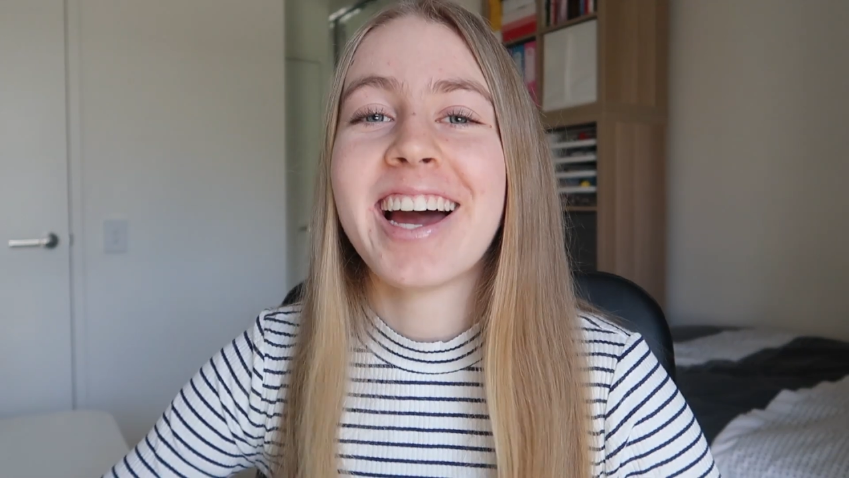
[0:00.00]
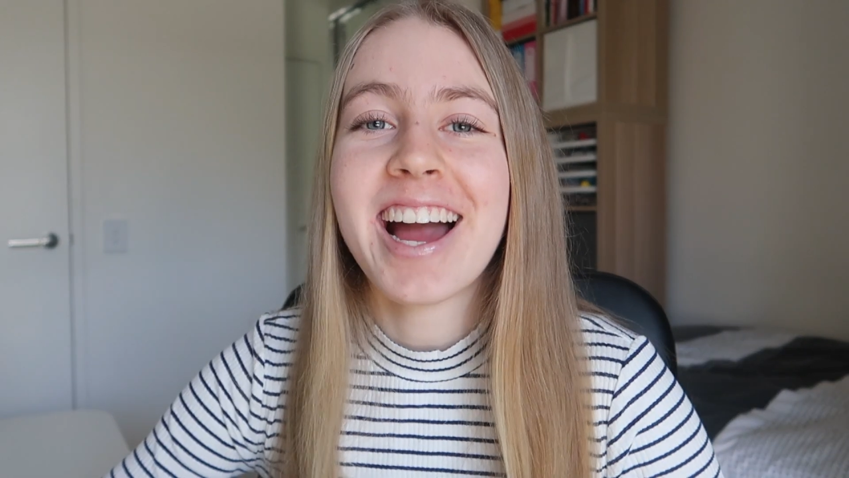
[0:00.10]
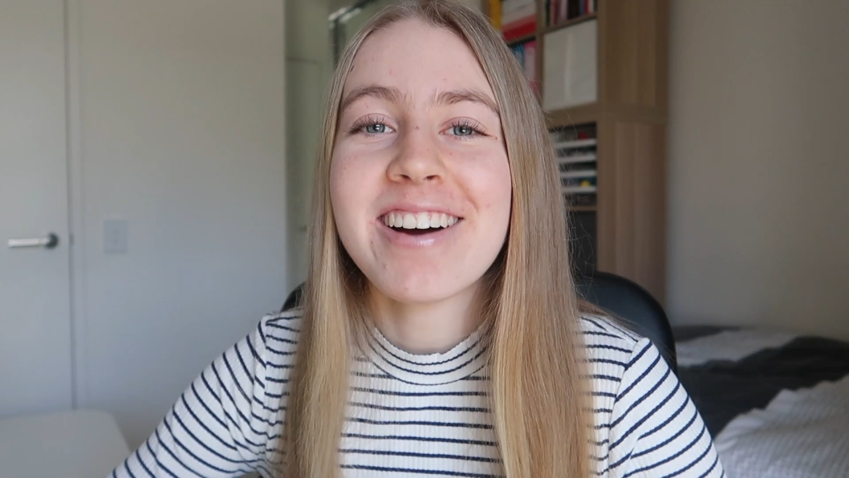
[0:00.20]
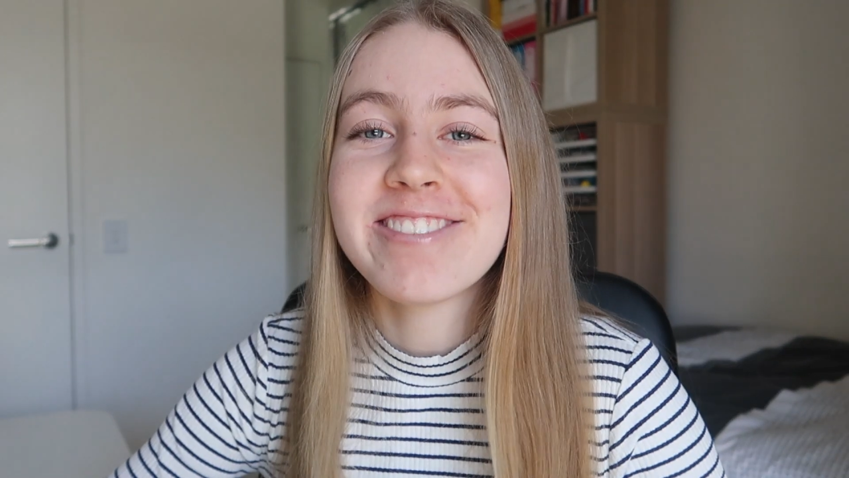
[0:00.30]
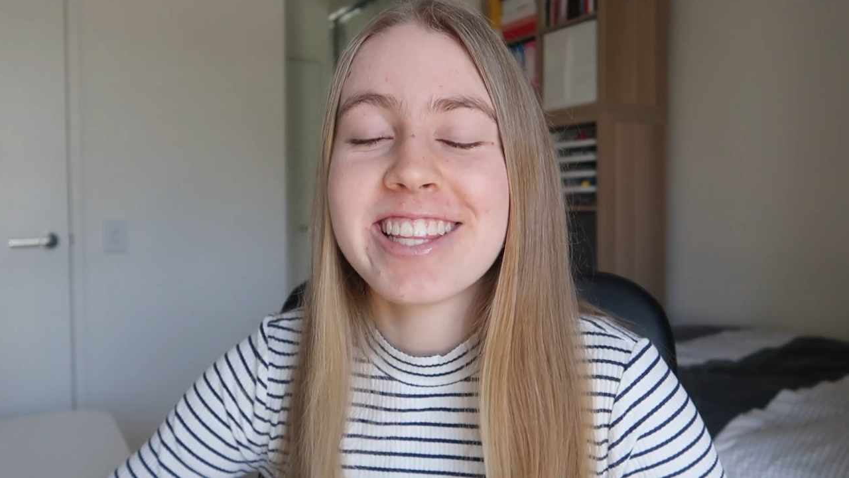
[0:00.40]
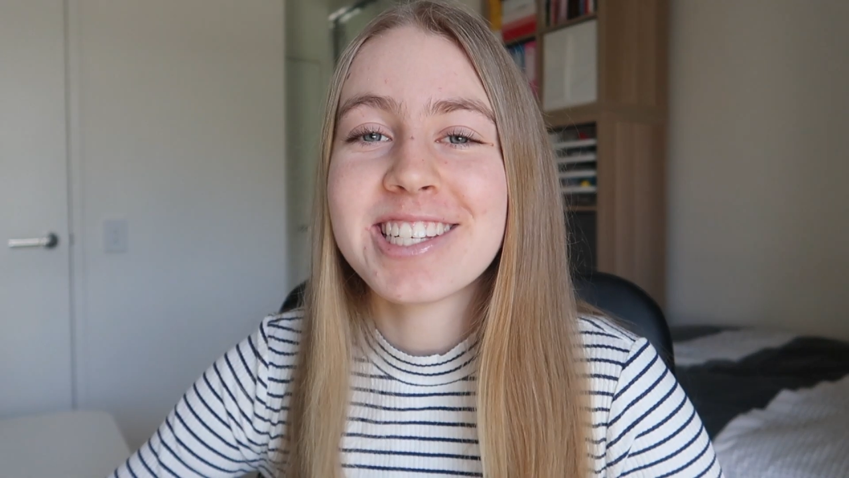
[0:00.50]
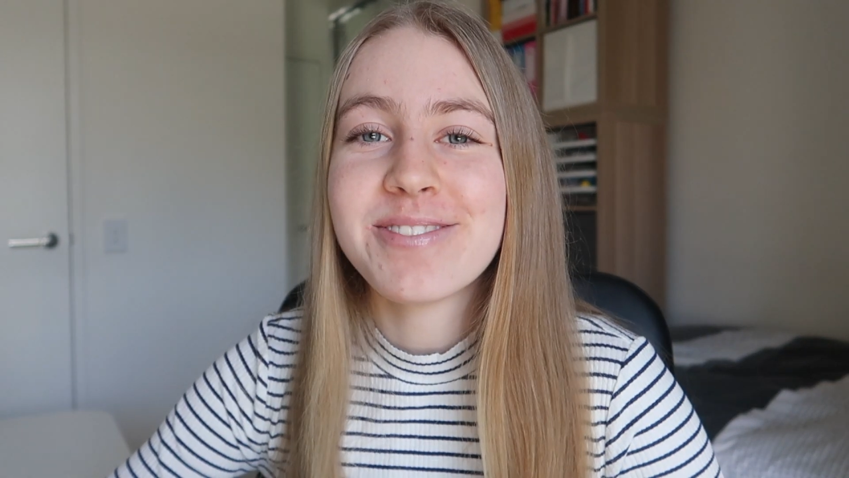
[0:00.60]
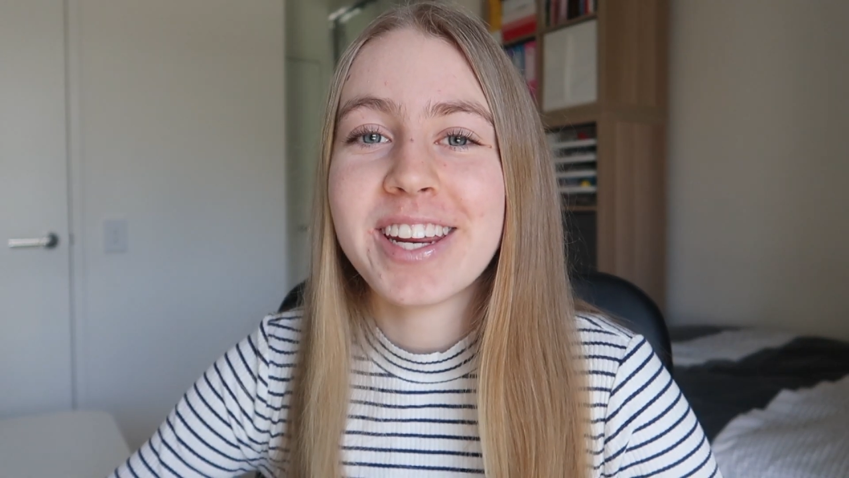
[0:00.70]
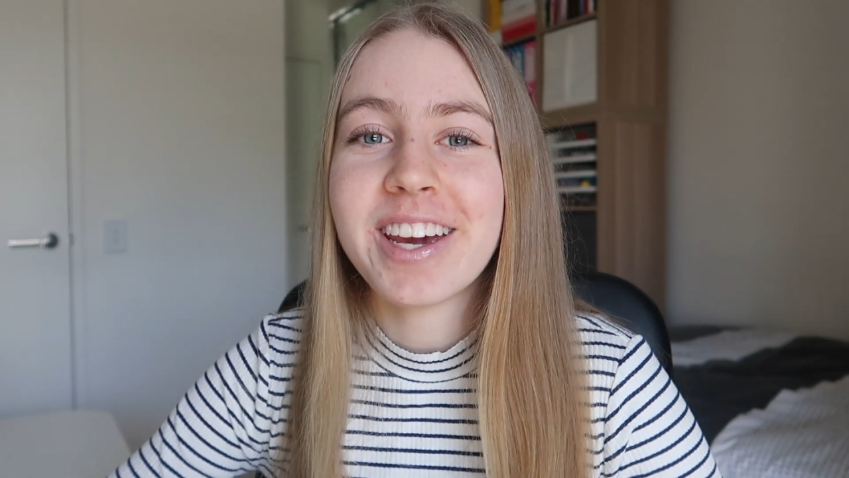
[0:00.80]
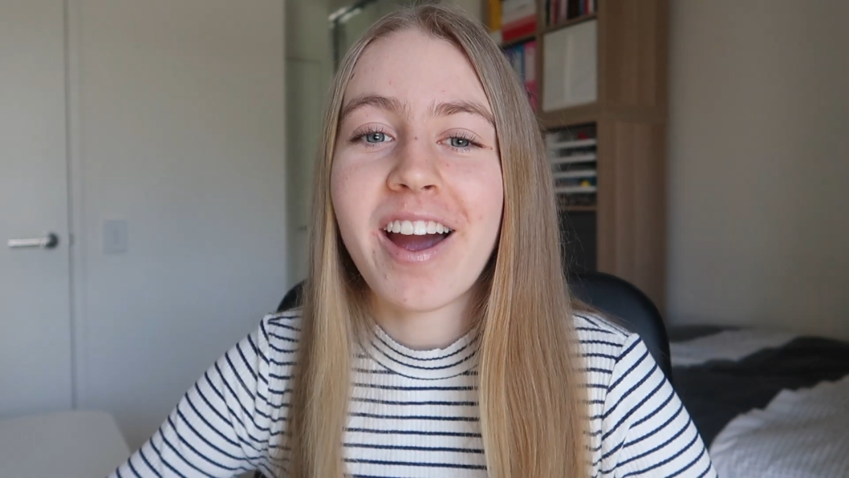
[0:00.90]
I have for this
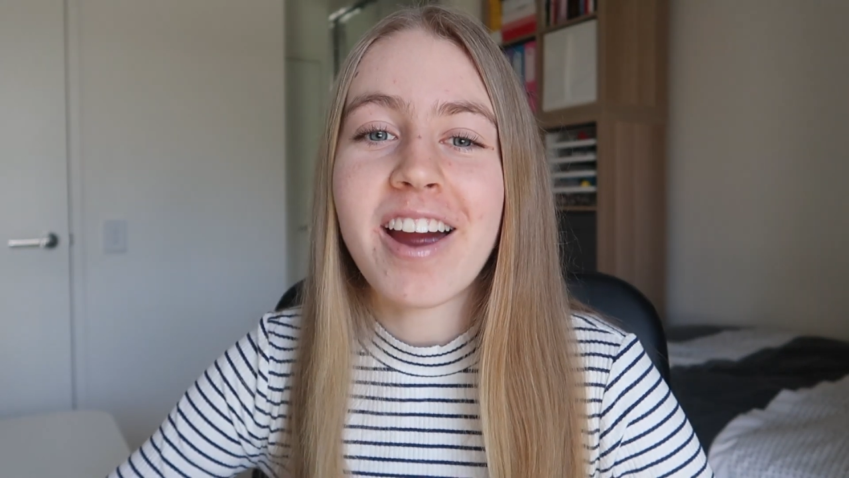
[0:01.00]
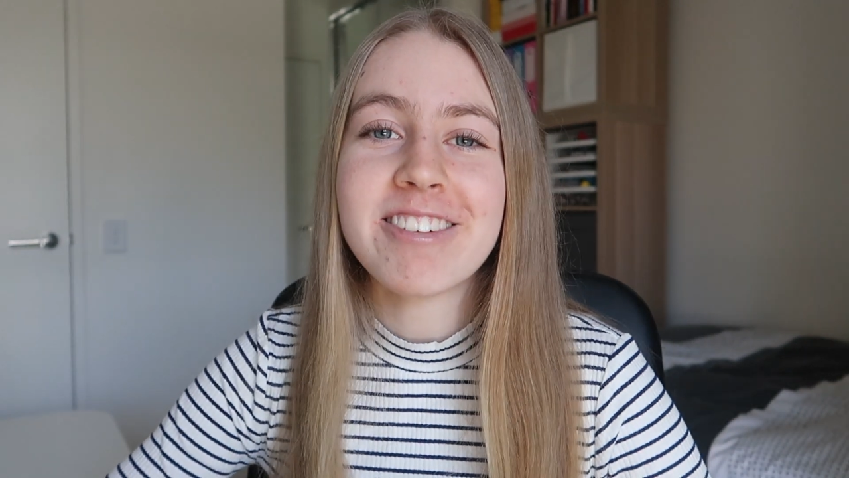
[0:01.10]
video I